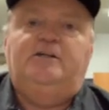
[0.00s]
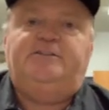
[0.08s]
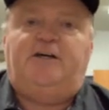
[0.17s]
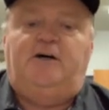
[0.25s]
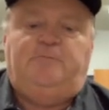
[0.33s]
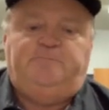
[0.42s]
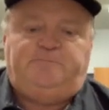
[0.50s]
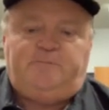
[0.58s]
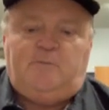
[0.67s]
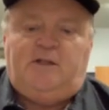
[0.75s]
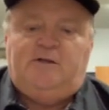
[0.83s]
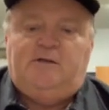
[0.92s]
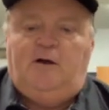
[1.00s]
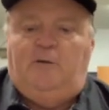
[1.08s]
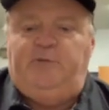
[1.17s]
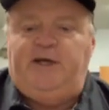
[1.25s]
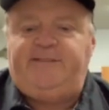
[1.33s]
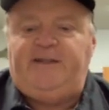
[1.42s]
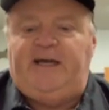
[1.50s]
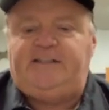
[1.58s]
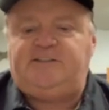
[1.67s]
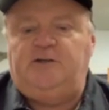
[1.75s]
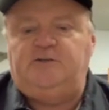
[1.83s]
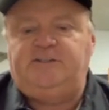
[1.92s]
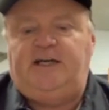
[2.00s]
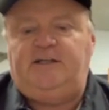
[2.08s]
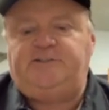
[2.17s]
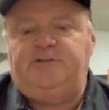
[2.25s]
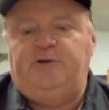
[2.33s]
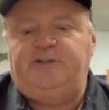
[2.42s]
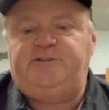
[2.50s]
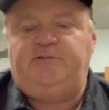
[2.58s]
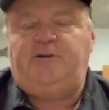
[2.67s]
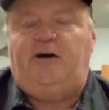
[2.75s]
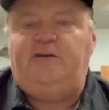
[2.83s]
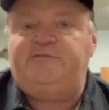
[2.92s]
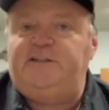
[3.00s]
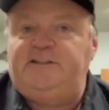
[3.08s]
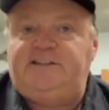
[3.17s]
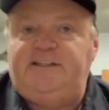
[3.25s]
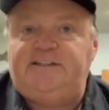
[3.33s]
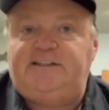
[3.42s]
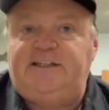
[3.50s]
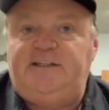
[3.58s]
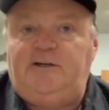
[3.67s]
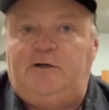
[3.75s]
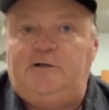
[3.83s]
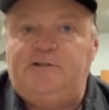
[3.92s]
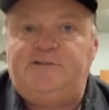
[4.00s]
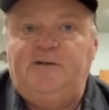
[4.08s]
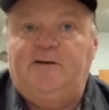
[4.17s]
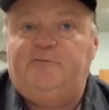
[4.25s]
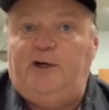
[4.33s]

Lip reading: So a big thanks goes out to Richard Coffey and TNT Cars